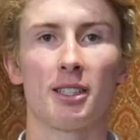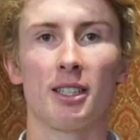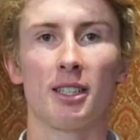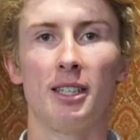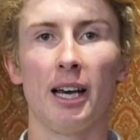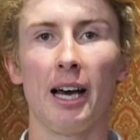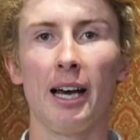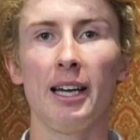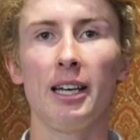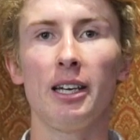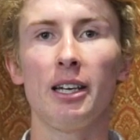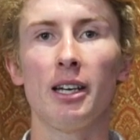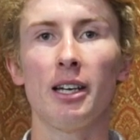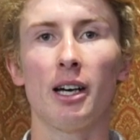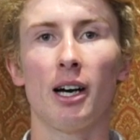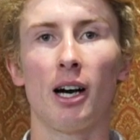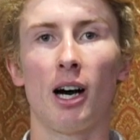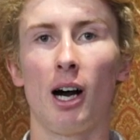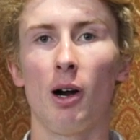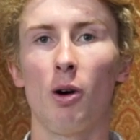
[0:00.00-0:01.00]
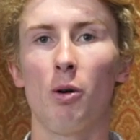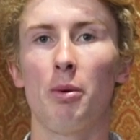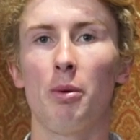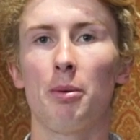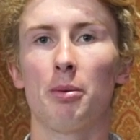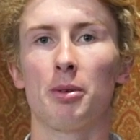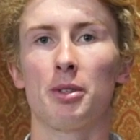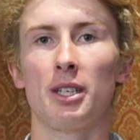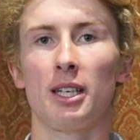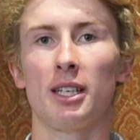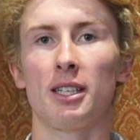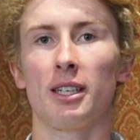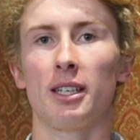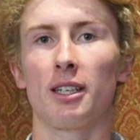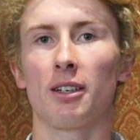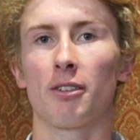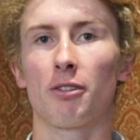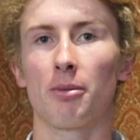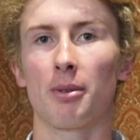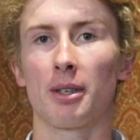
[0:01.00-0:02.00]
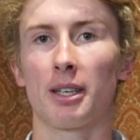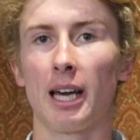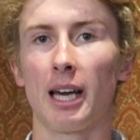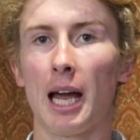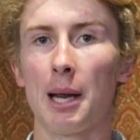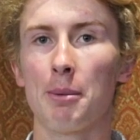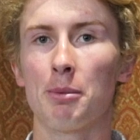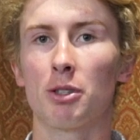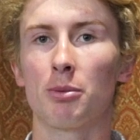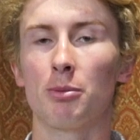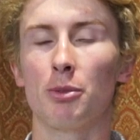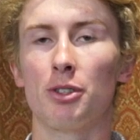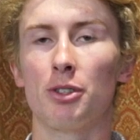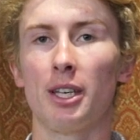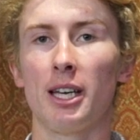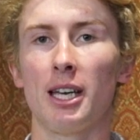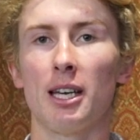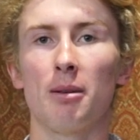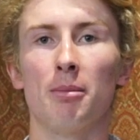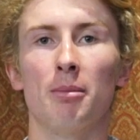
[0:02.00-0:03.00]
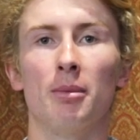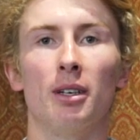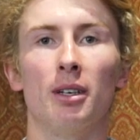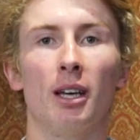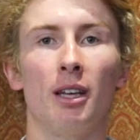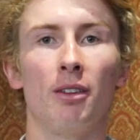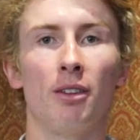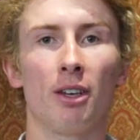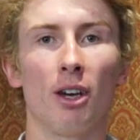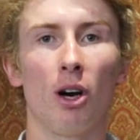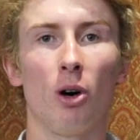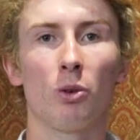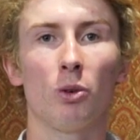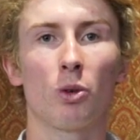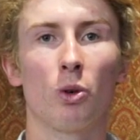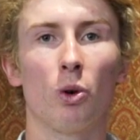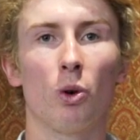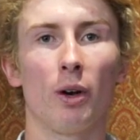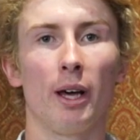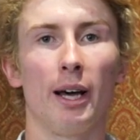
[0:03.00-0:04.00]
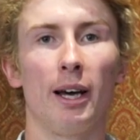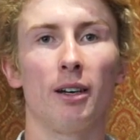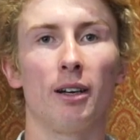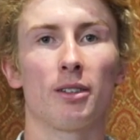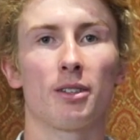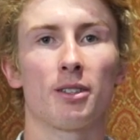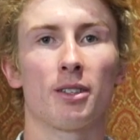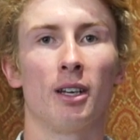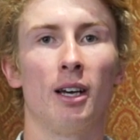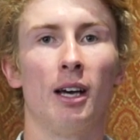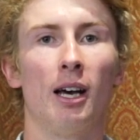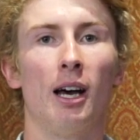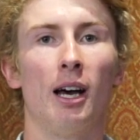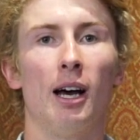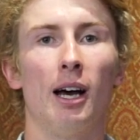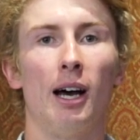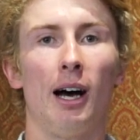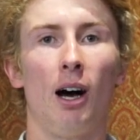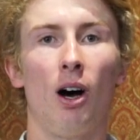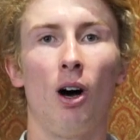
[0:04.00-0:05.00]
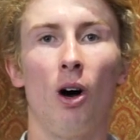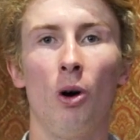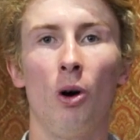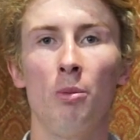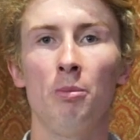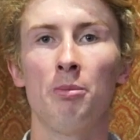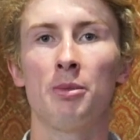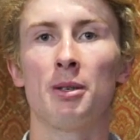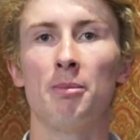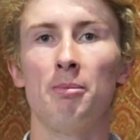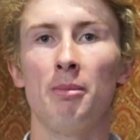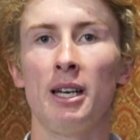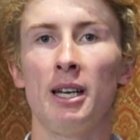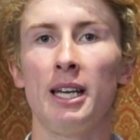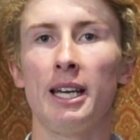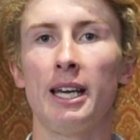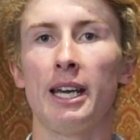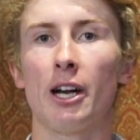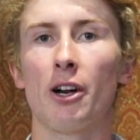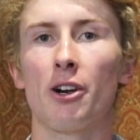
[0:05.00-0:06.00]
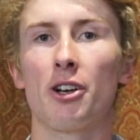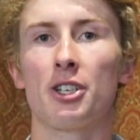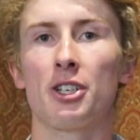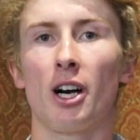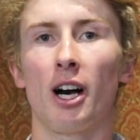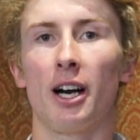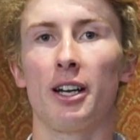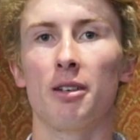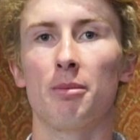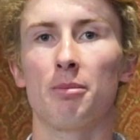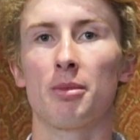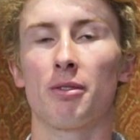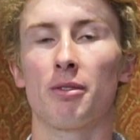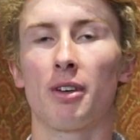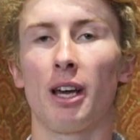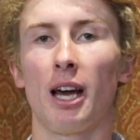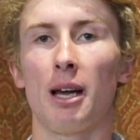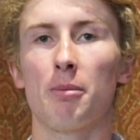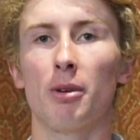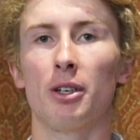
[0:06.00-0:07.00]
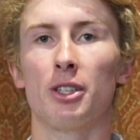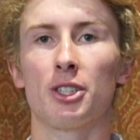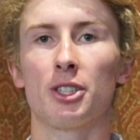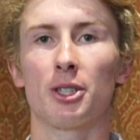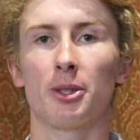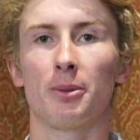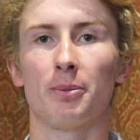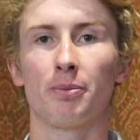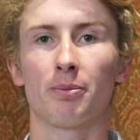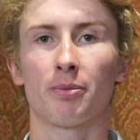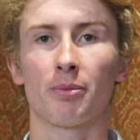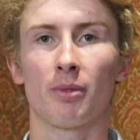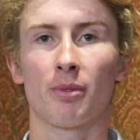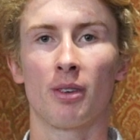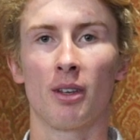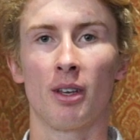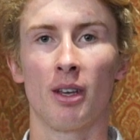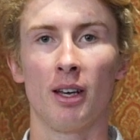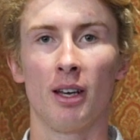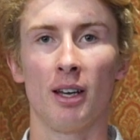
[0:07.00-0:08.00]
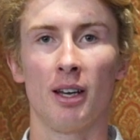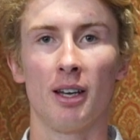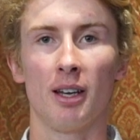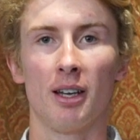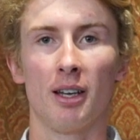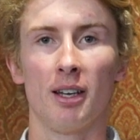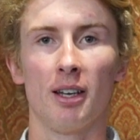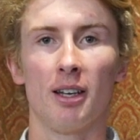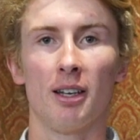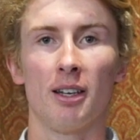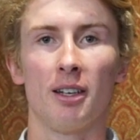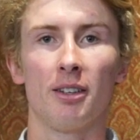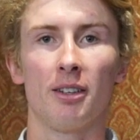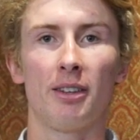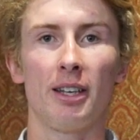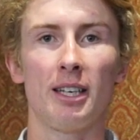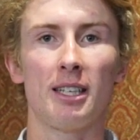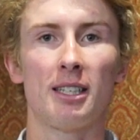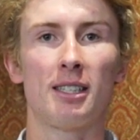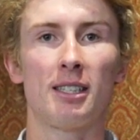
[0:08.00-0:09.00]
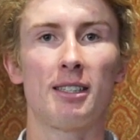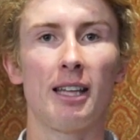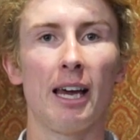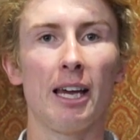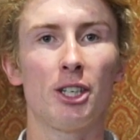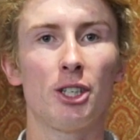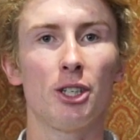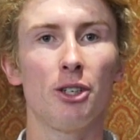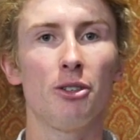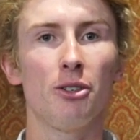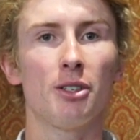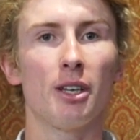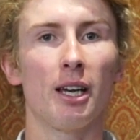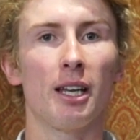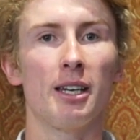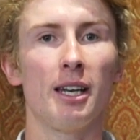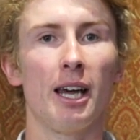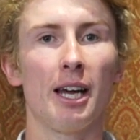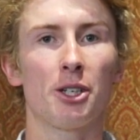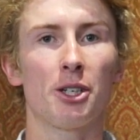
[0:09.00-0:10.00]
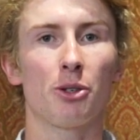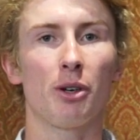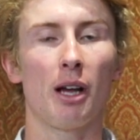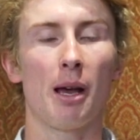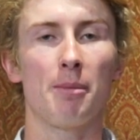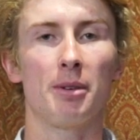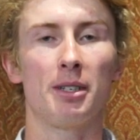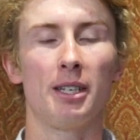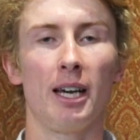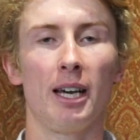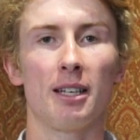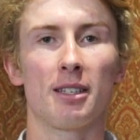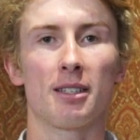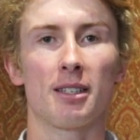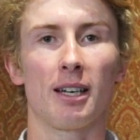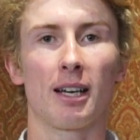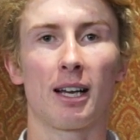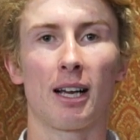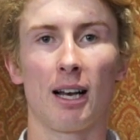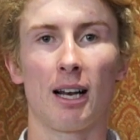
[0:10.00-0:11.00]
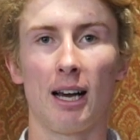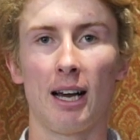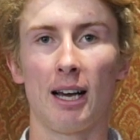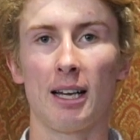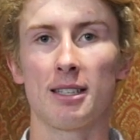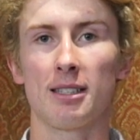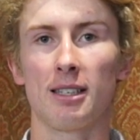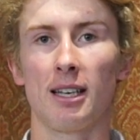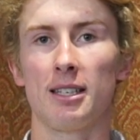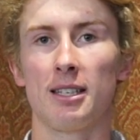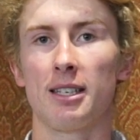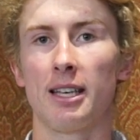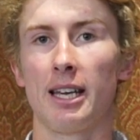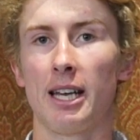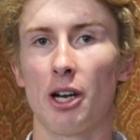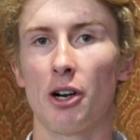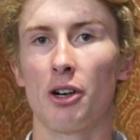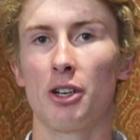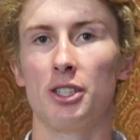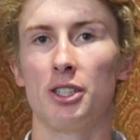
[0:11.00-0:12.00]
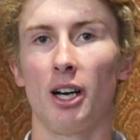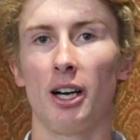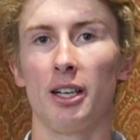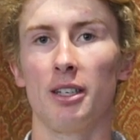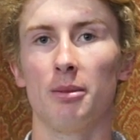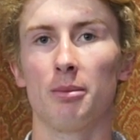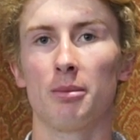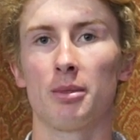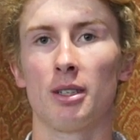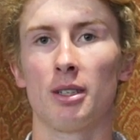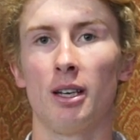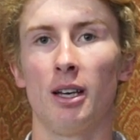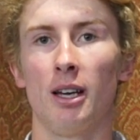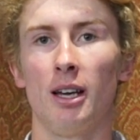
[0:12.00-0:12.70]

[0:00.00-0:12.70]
Today, I will be presenting from the Cambridge Museum in the Old Courthouse, a home to many heritage items of Cambridge. These statues and natural habitats are classed as heritage items,